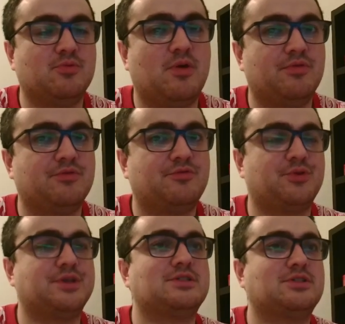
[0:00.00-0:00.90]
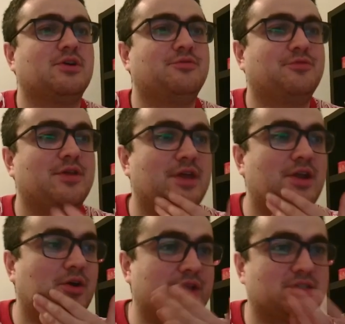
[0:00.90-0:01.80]
want free stuff and they're
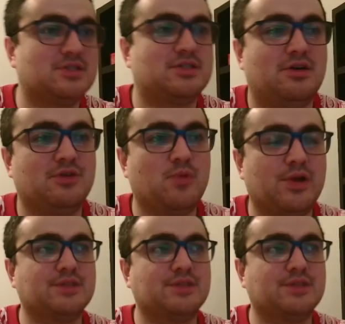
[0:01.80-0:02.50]
not necessarily willing to